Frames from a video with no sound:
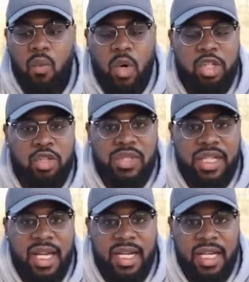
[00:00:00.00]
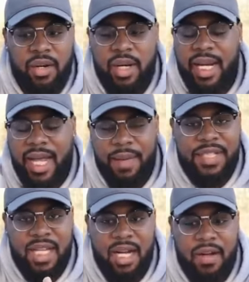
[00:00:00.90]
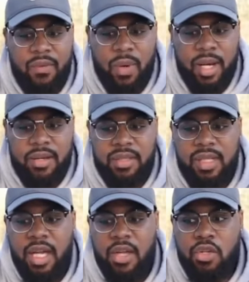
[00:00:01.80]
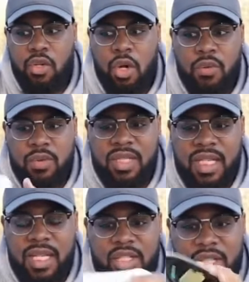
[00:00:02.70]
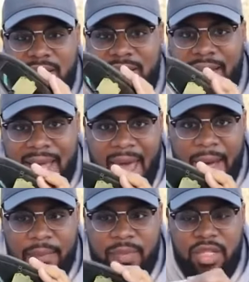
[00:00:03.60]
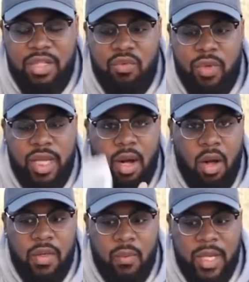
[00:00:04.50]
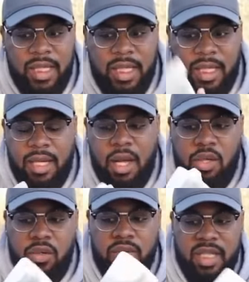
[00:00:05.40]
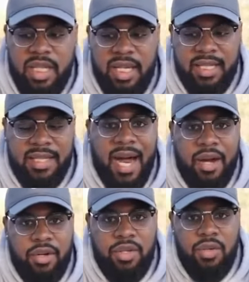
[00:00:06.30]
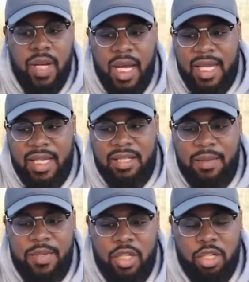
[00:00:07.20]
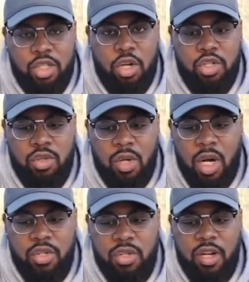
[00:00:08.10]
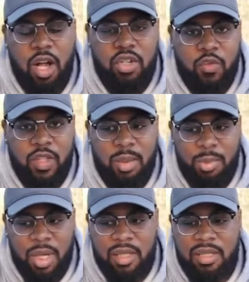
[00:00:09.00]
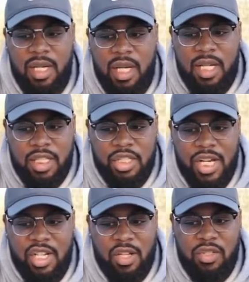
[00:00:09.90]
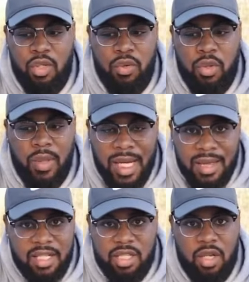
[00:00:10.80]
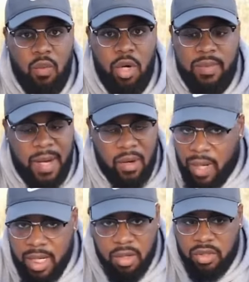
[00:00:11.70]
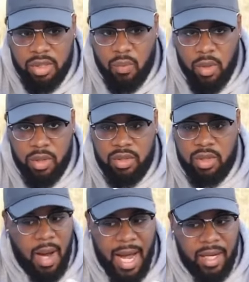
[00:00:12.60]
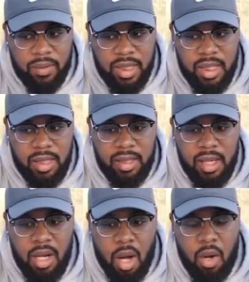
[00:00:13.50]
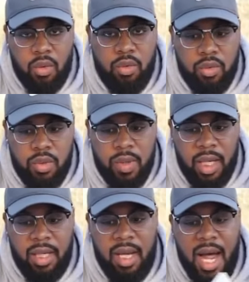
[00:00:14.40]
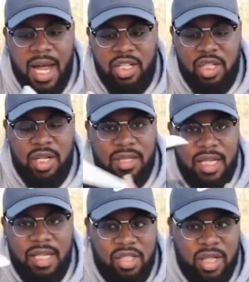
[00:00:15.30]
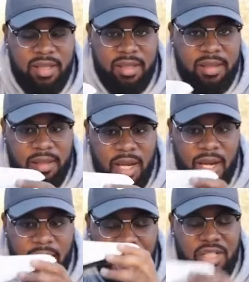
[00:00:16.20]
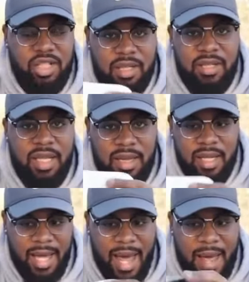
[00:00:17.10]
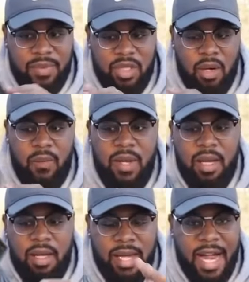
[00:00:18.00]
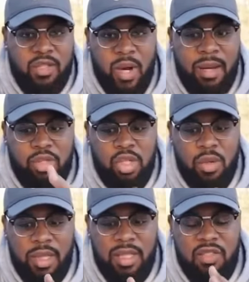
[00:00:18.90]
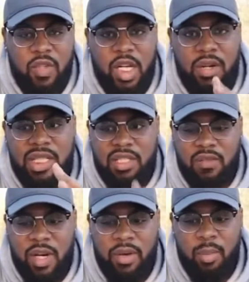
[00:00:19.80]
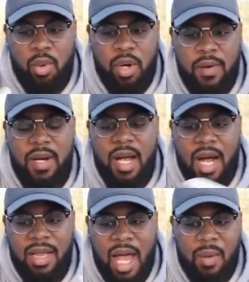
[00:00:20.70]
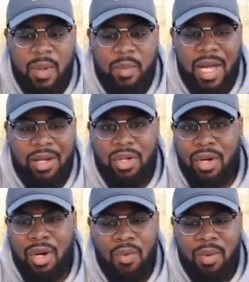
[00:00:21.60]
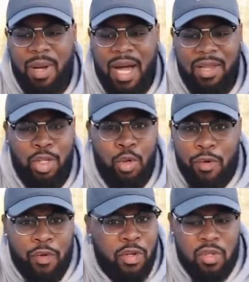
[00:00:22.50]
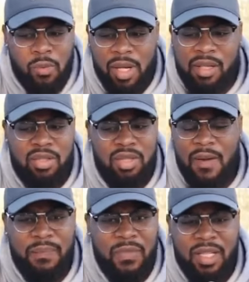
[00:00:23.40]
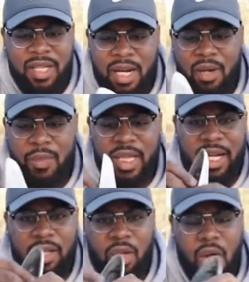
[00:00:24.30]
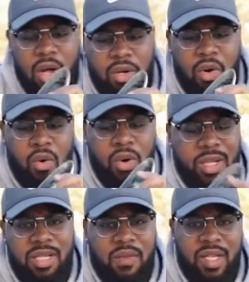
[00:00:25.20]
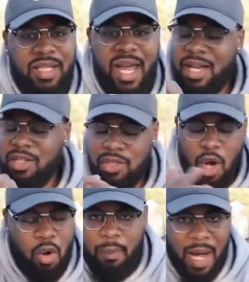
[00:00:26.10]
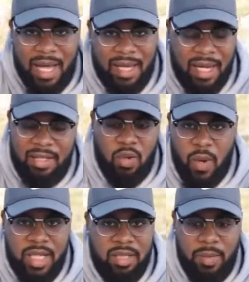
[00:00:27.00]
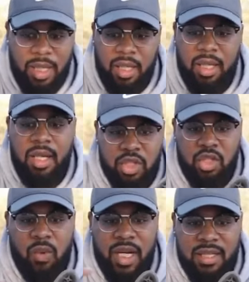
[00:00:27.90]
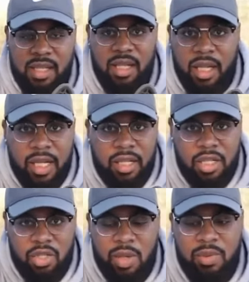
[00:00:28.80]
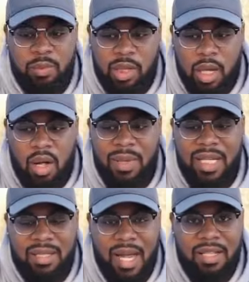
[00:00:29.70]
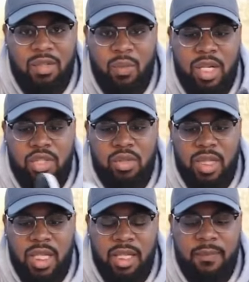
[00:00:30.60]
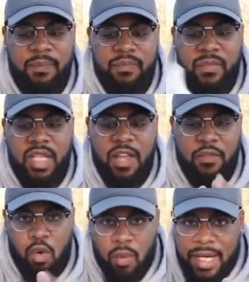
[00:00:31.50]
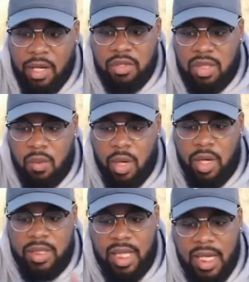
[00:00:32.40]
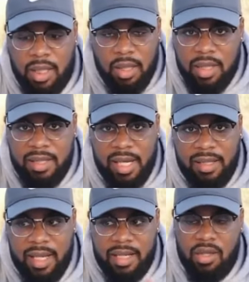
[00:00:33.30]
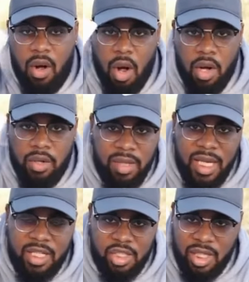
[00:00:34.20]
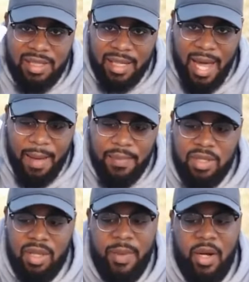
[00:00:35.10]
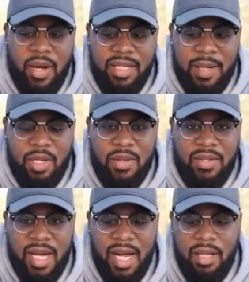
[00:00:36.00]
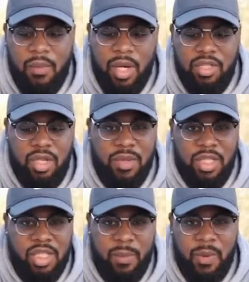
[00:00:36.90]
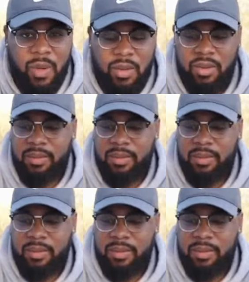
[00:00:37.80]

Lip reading: What you see on the internet, Amazon, and everywhere else, you don't see just the cap. This is really all that we need. You see the entire unit and then somebody's gonna charge you 100, 150 bucks to change out this whole unit, and this still works. My radio still works, so I don't need a whole new unit. I just need the cap. So that's why I'm showing this video, because it's very important. A lot of people out there are going to buy the universal ones that come with like a long cord and stuff like that. Don't buy that, that's a waste of money. Purchase the one that's in the link in the description below, because that's the one that you need. If your radio still works and it looks like this, all you need is just the cap. So let me go ahead and tape the other side, then we're gonna start with the JB Weld.